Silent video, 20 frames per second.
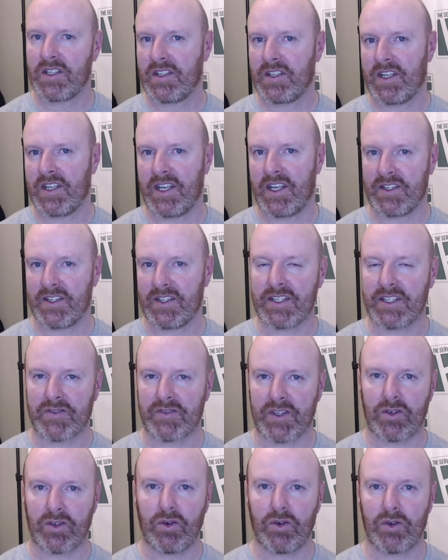leave
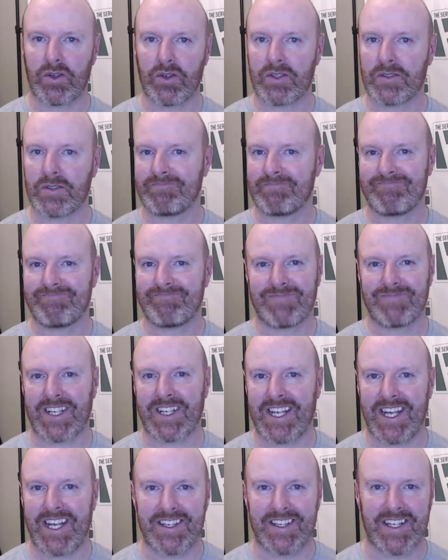the court.
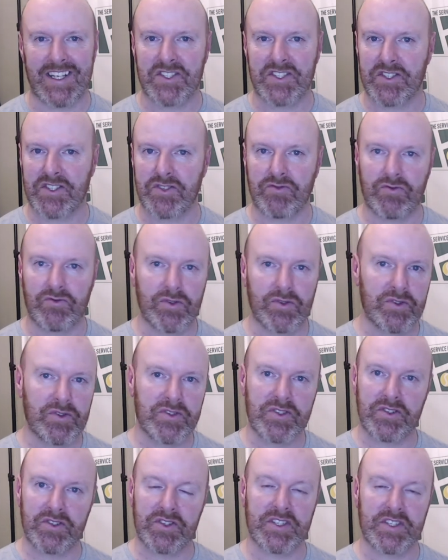Again, that's just
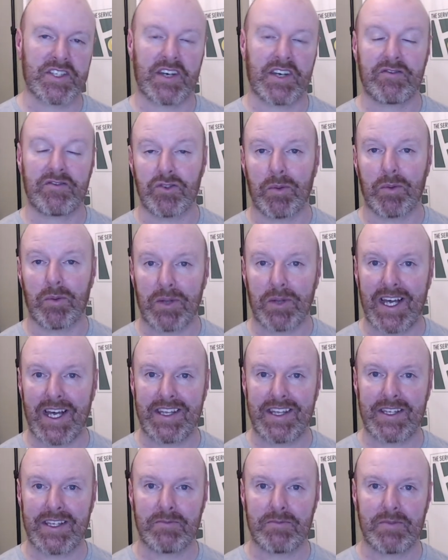rules. You just have to
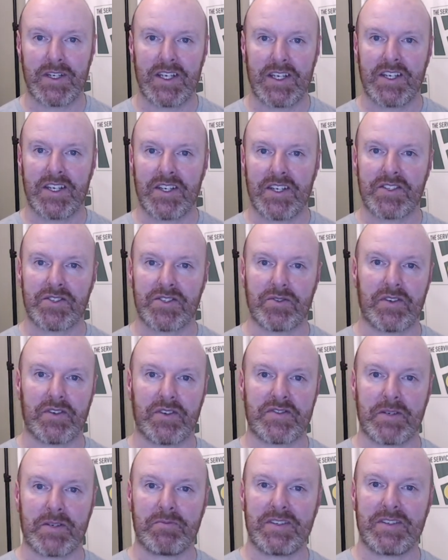apply them. So
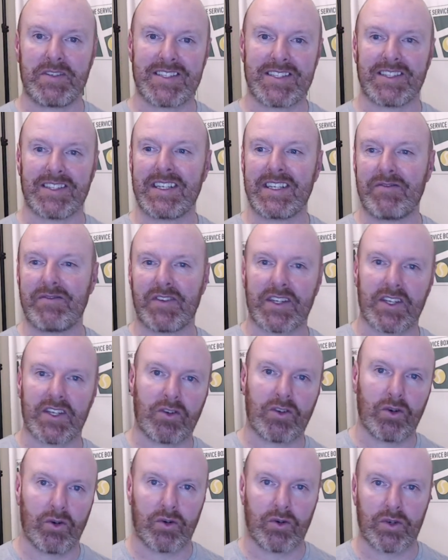if somebody is leaving the
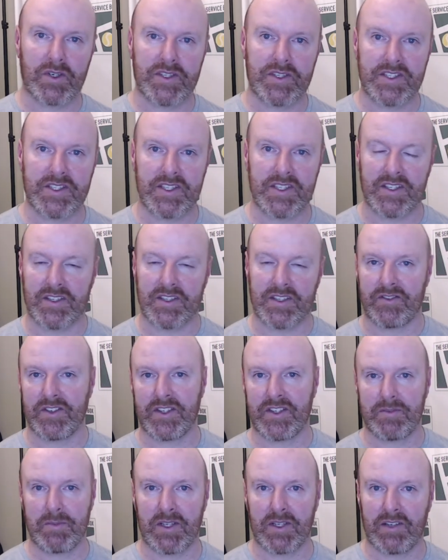court and they're
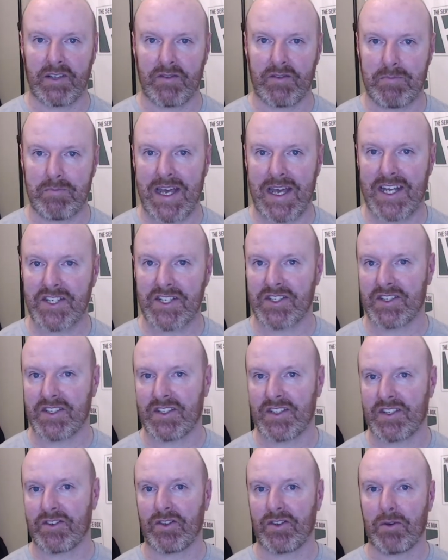in the middle of a match
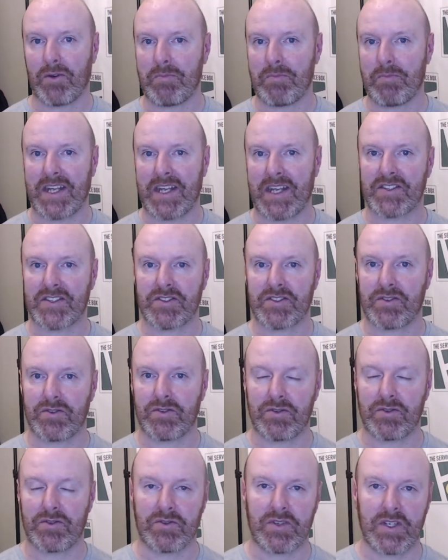and they're not meant
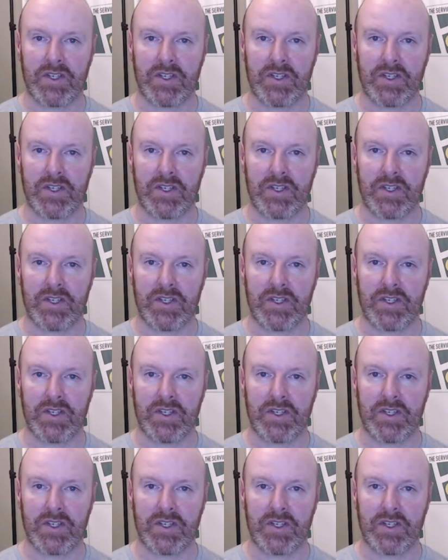to